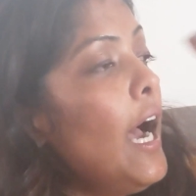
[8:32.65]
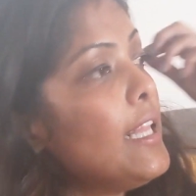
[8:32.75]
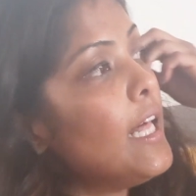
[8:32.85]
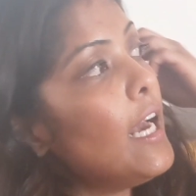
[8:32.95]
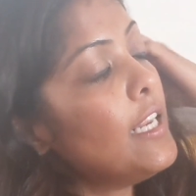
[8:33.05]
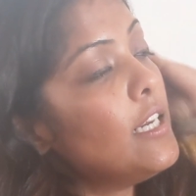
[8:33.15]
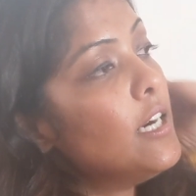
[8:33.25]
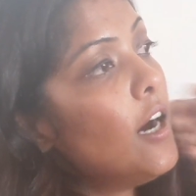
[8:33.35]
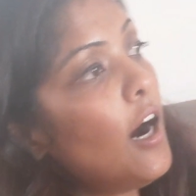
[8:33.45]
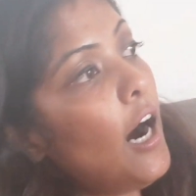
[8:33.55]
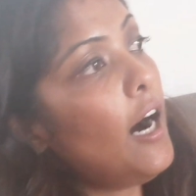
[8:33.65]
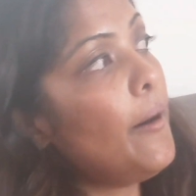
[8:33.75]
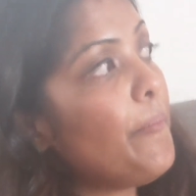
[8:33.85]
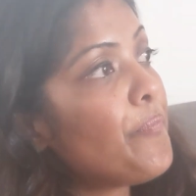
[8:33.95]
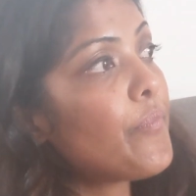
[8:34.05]
And then
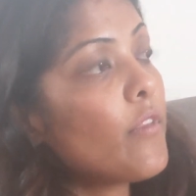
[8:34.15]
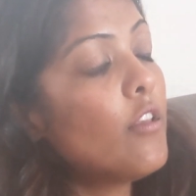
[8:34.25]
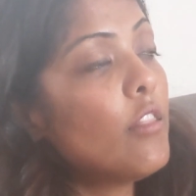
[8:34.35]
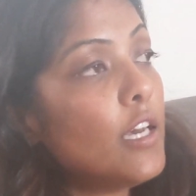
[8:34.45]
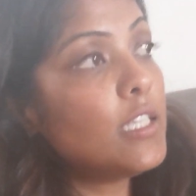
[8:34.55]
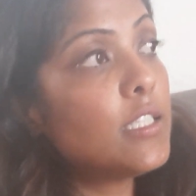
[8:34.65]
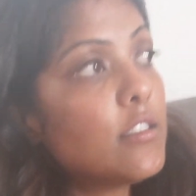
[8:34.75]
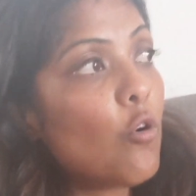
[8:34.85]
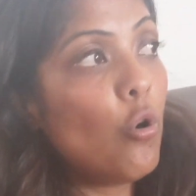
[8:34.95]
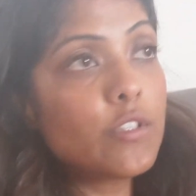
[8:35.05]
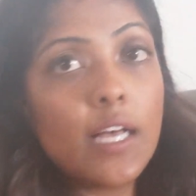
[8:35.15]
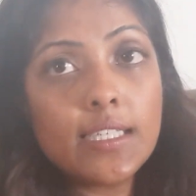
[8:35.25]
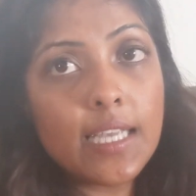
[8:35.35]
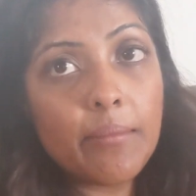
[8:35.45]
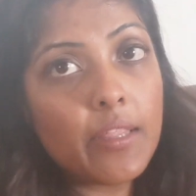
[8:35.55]
the
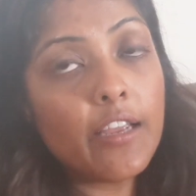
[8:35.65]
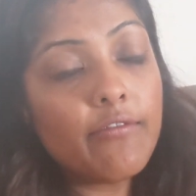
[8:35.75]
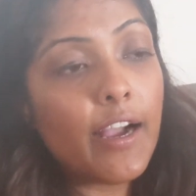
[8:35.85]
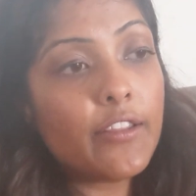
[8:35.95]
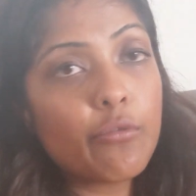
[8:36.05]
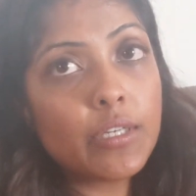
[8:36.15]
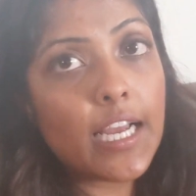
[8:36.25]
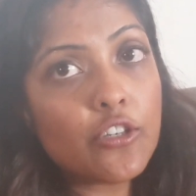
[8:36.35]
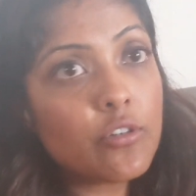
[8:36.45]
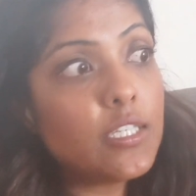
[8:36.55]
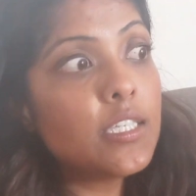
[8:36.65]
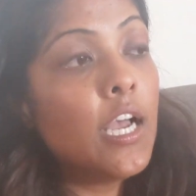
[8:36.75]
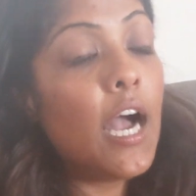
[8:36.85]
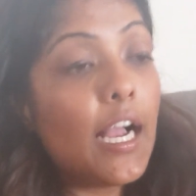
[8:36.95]
coleslaw, same thing. Find 3 entries.